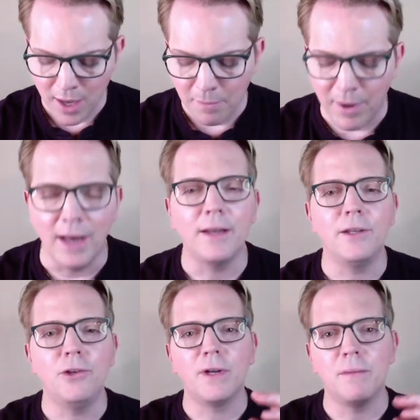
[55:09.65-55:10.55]
But
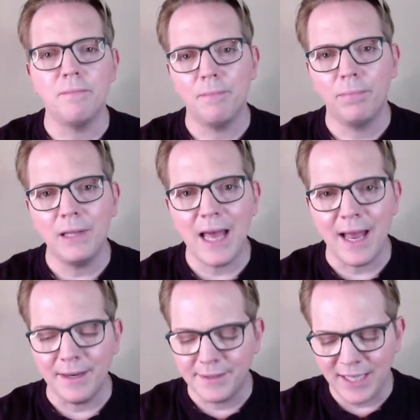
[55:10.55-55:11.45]
you can
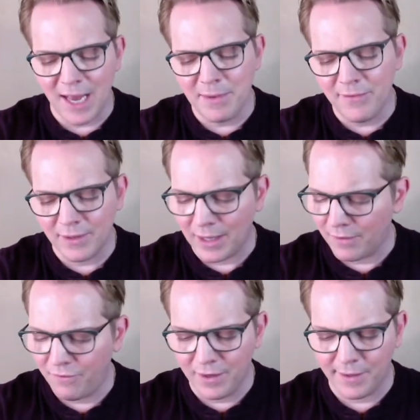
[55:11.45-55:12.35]
blend. See, I'm even like
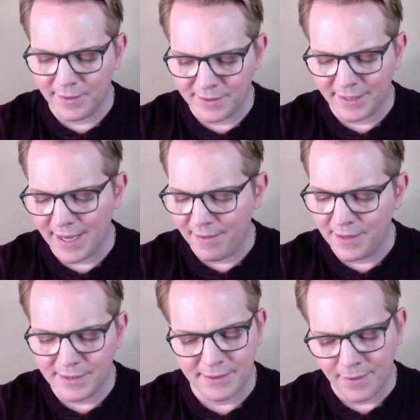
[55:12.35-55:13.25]
feeling this again.
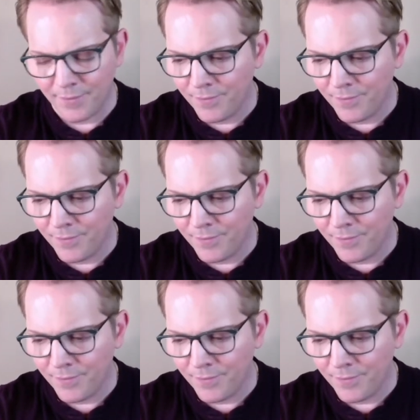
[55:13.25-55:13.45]
This